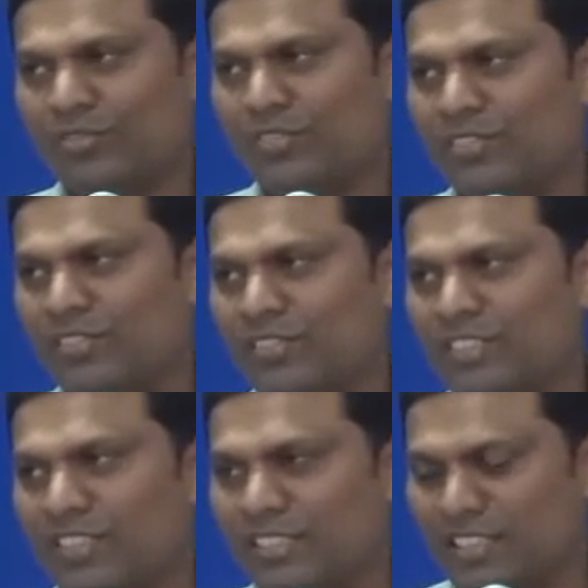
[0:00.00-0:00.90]

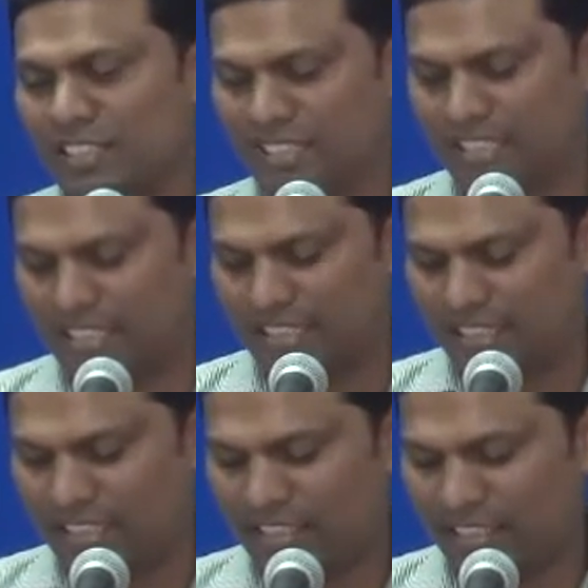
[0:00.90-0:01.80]

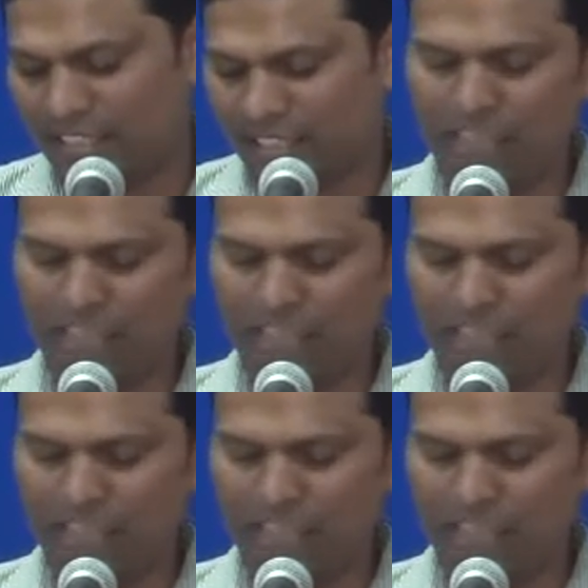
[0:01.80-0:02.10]
No words are spoken by the person on screen.